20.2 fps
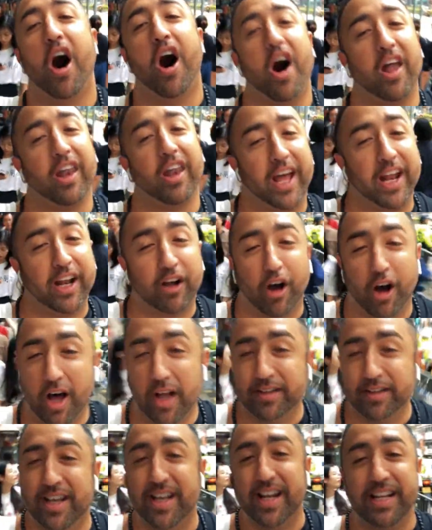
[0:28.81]
online
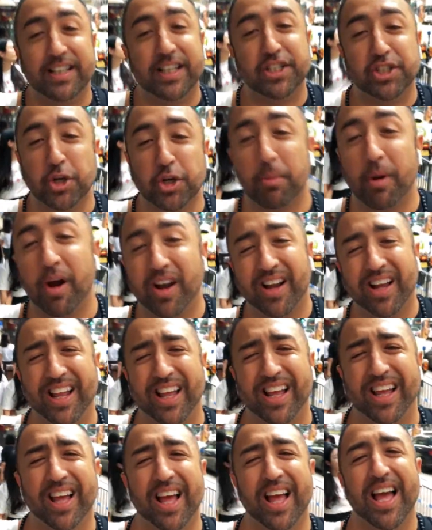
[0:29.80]
content and digital
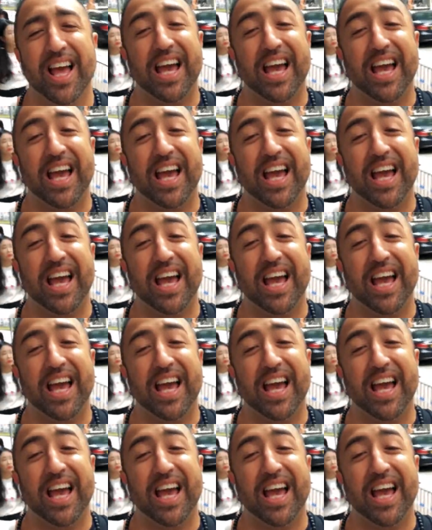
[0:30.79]
marketing